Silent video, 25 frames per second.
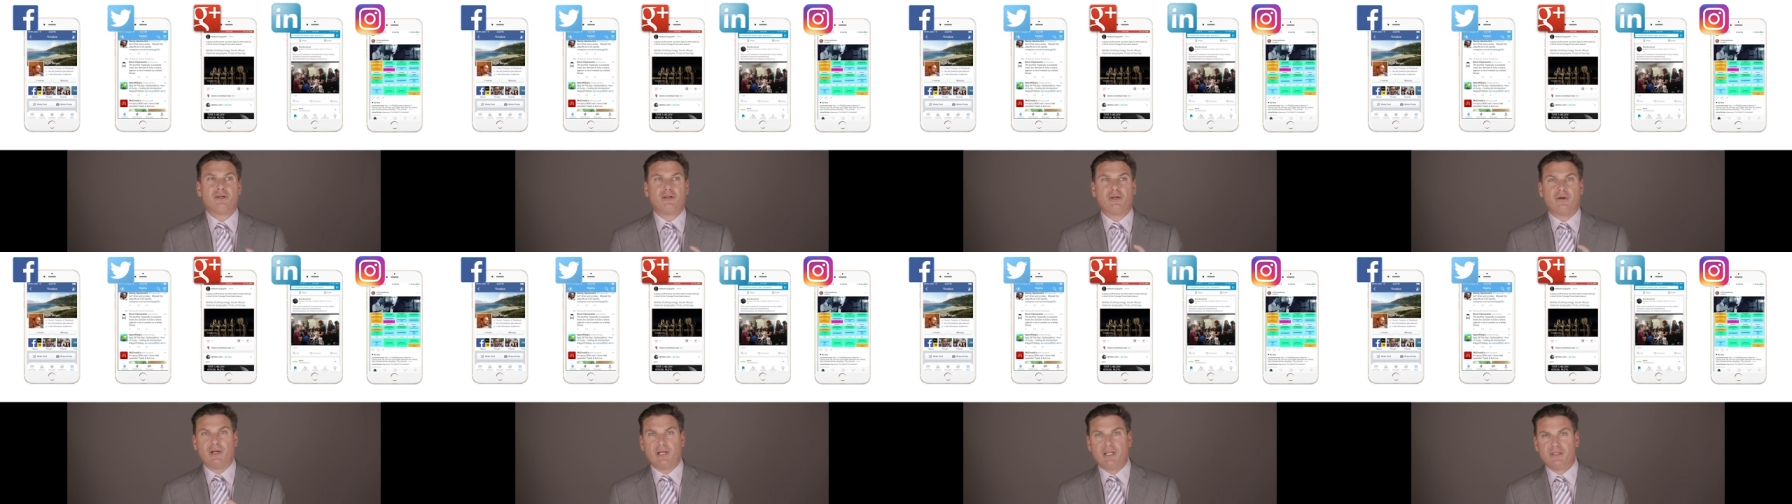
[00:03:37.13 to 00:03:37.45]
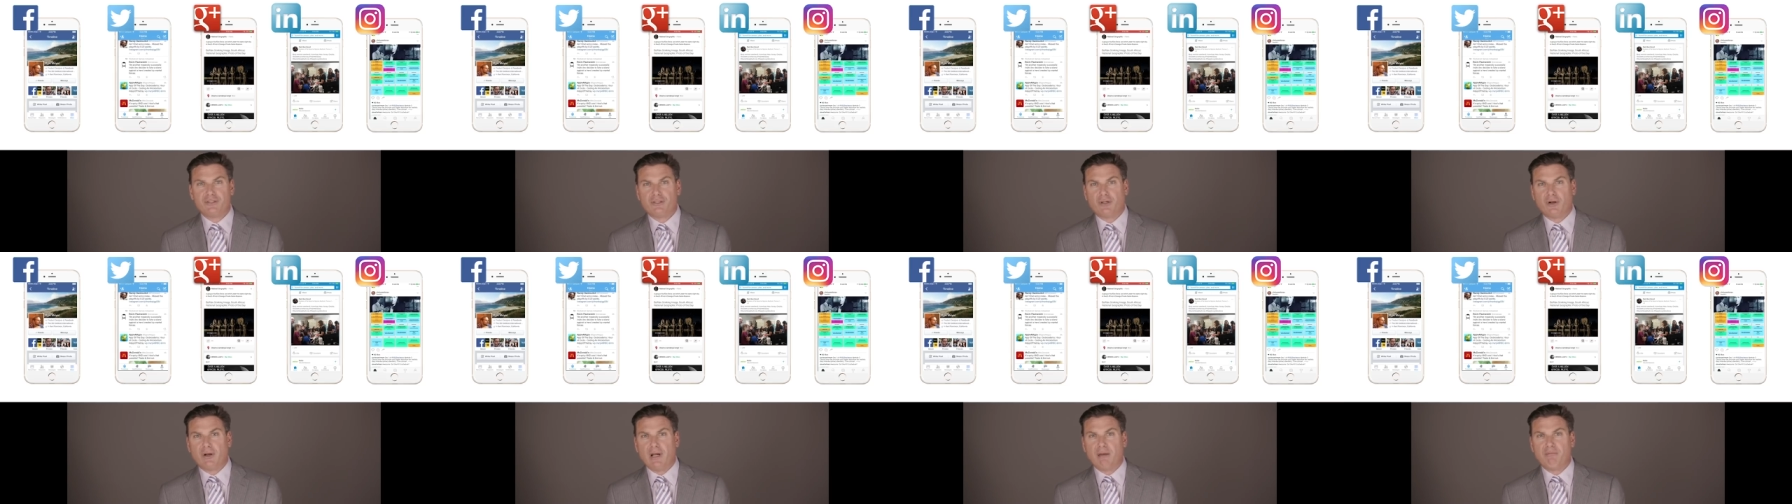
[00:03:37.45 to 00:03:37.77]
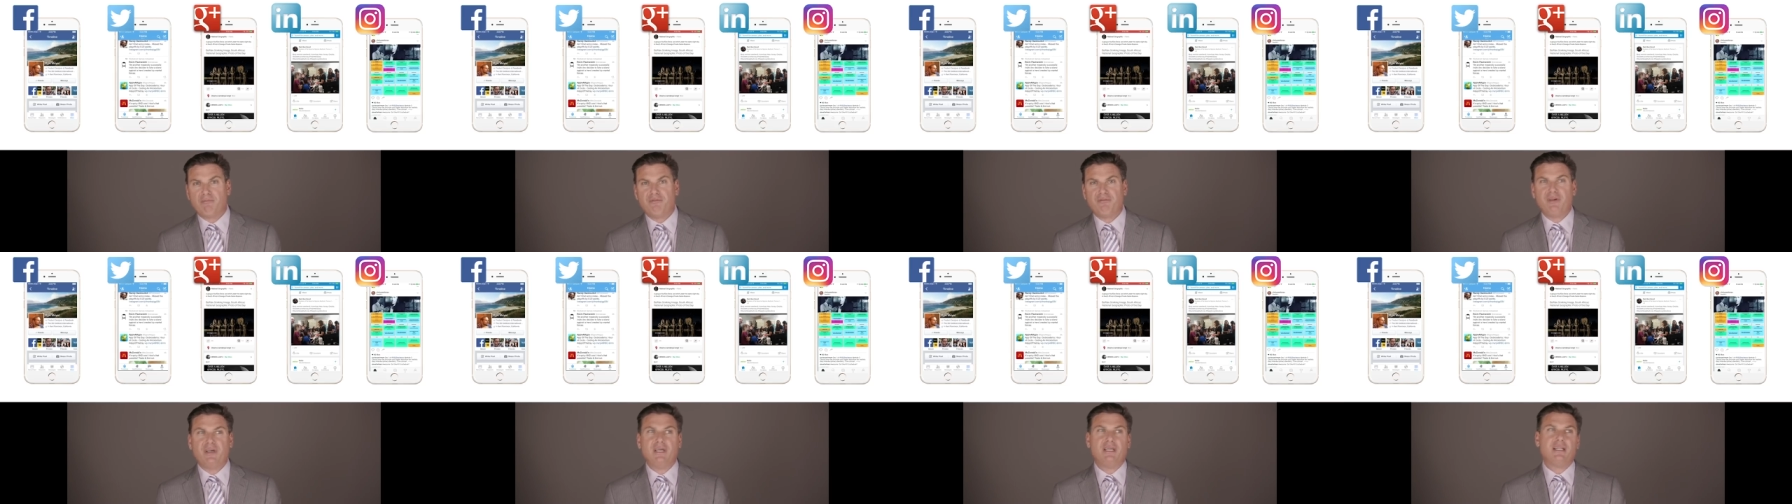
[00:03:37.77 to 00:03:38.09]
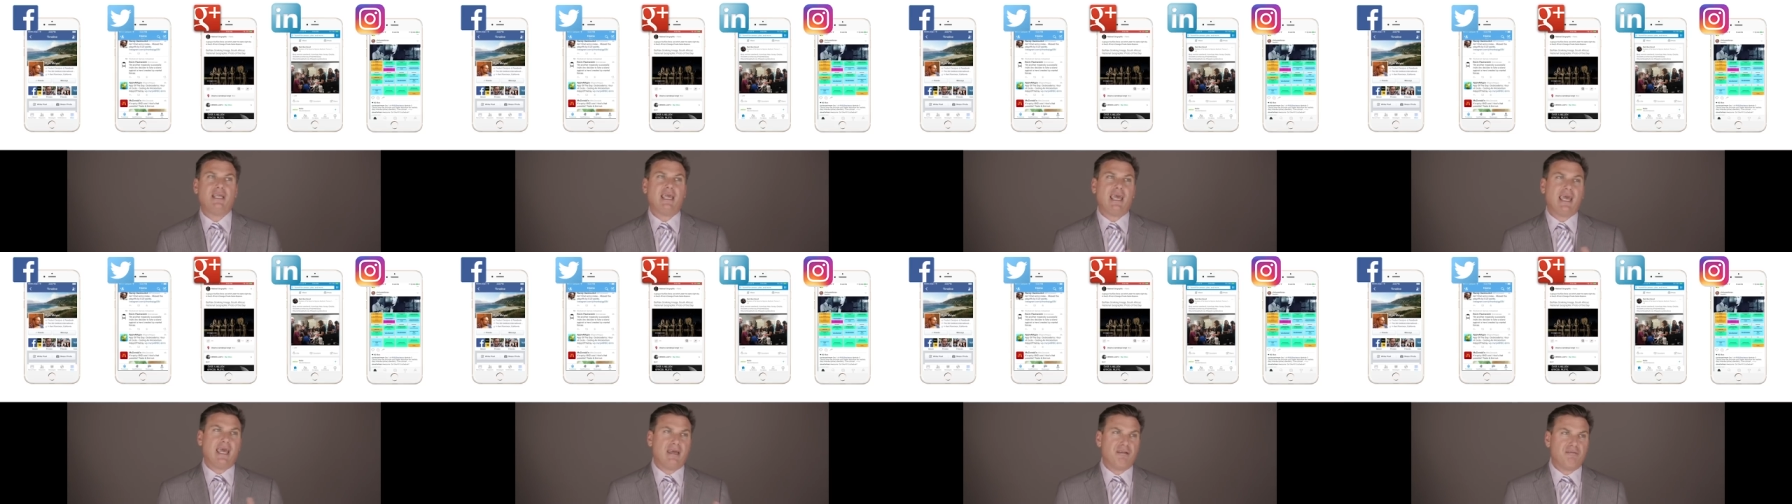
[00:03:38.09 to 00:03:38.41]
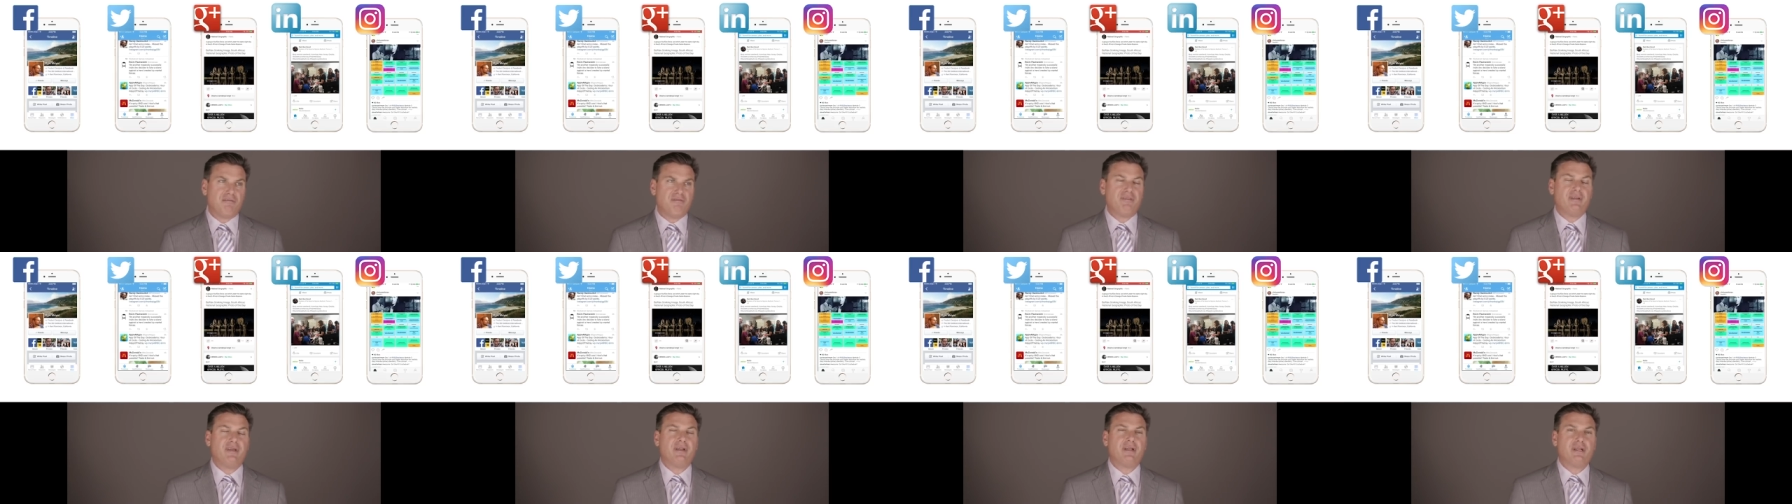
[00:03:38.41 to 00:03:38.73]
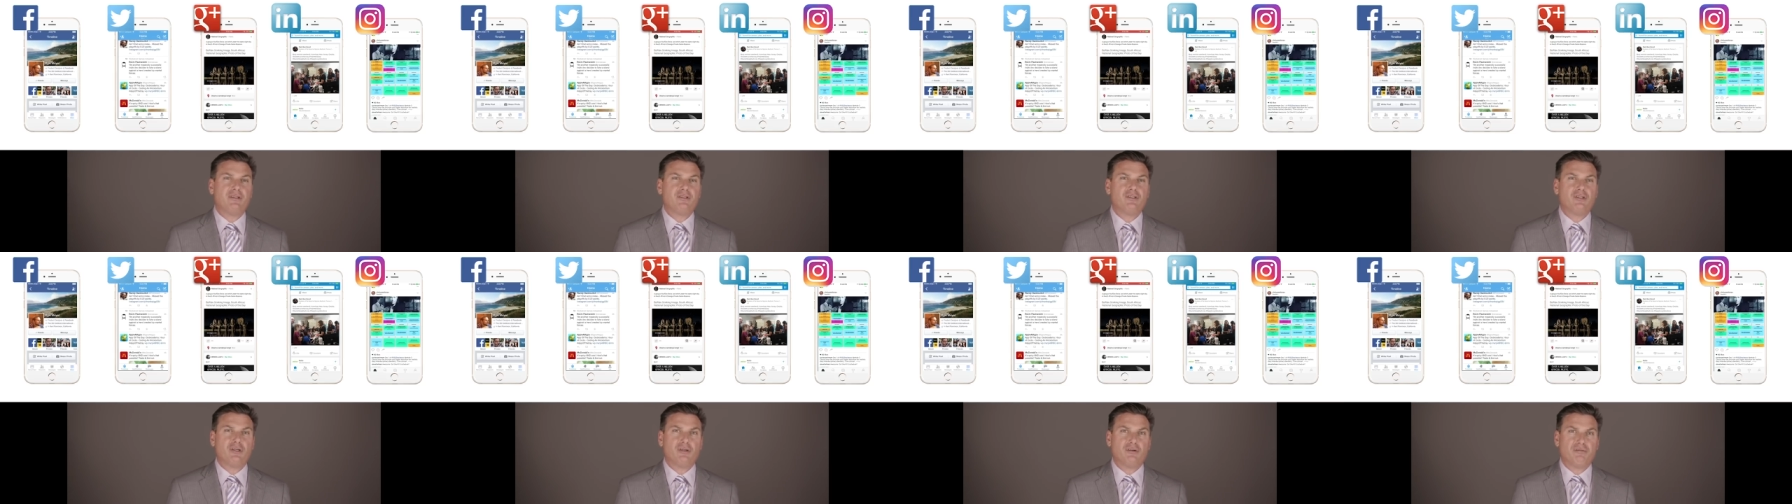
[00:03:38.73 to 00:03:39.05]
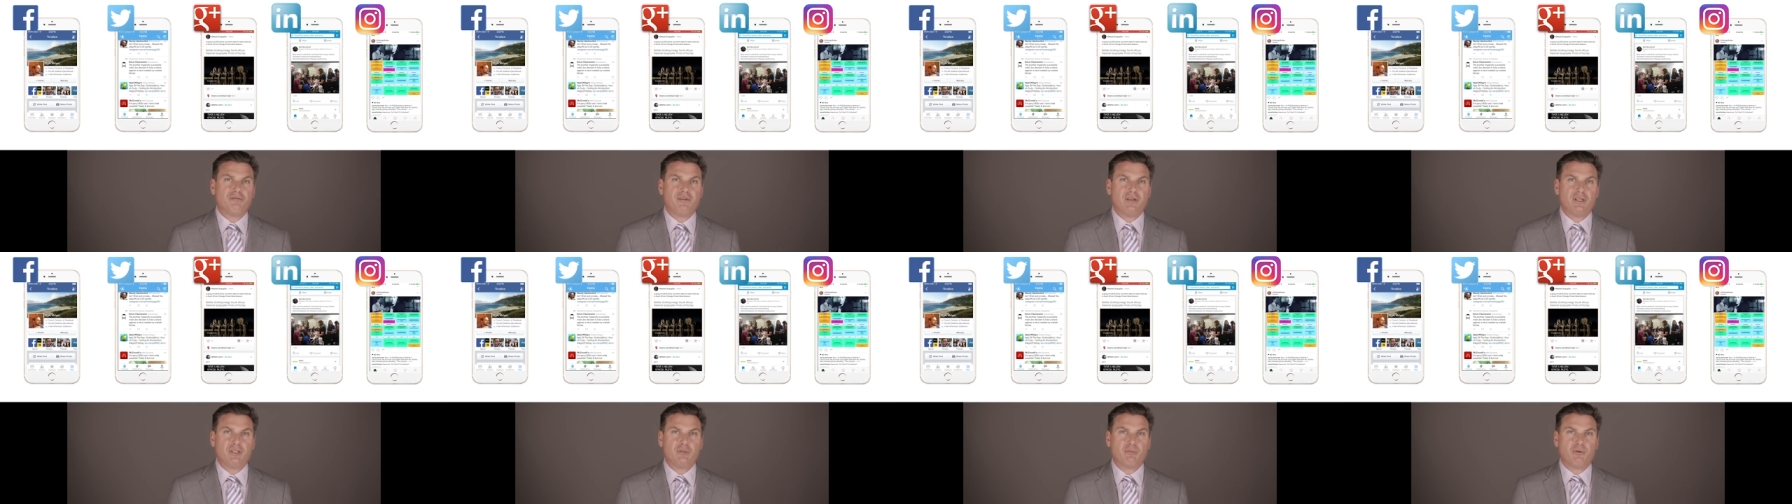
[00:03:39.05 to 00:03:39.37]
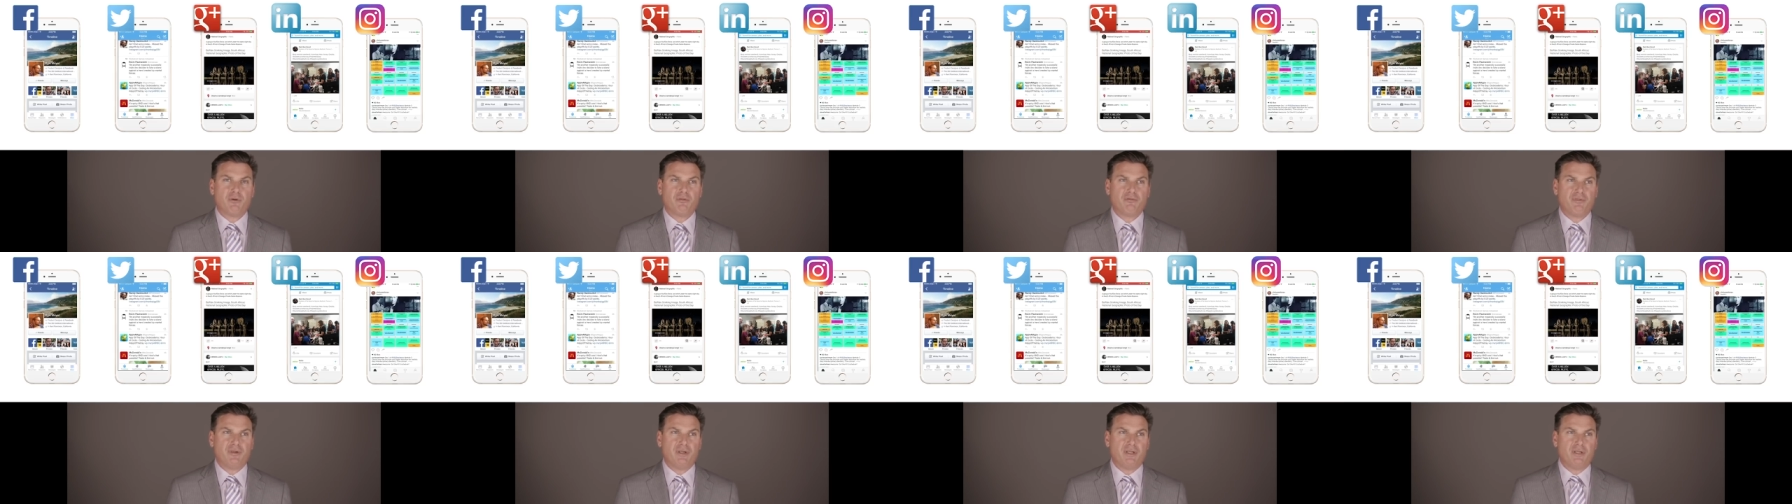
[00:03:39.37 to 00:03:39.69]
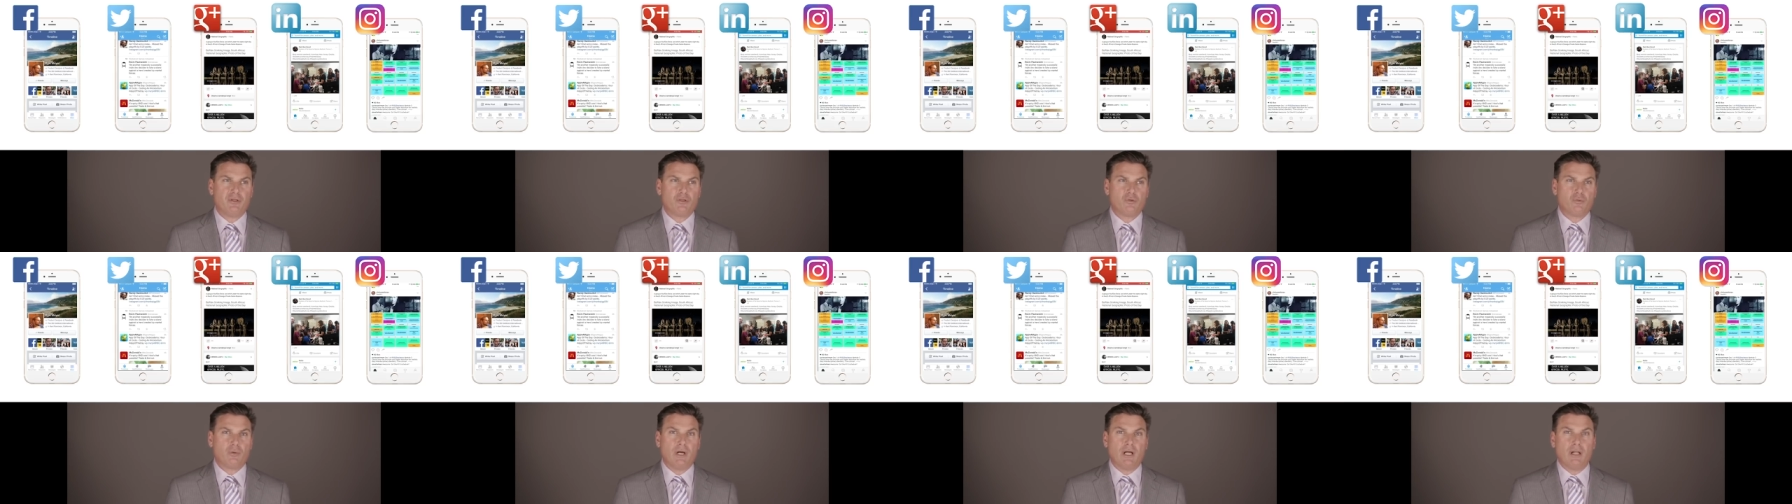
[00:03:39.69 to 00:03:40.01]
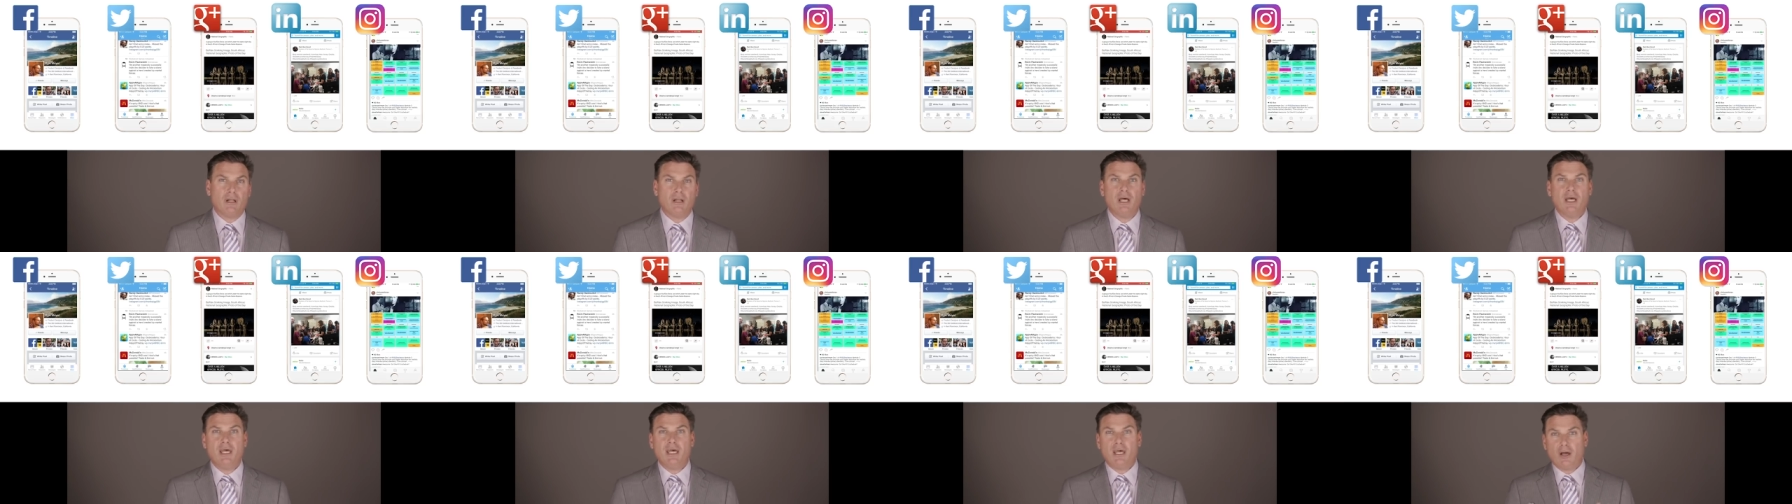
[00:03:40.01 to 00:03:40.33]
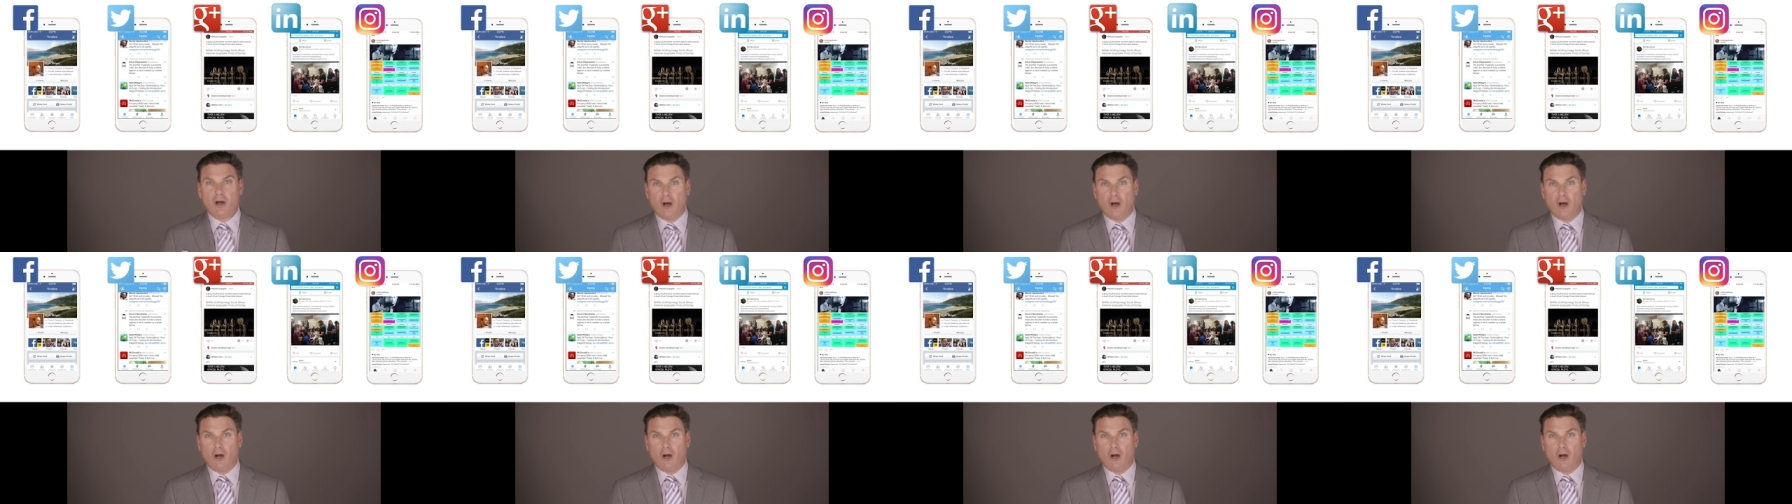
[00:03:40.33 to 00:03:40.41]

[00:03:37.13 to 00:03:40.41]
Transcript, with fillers: Your Instagram feed can fit into your Facebook feed as well.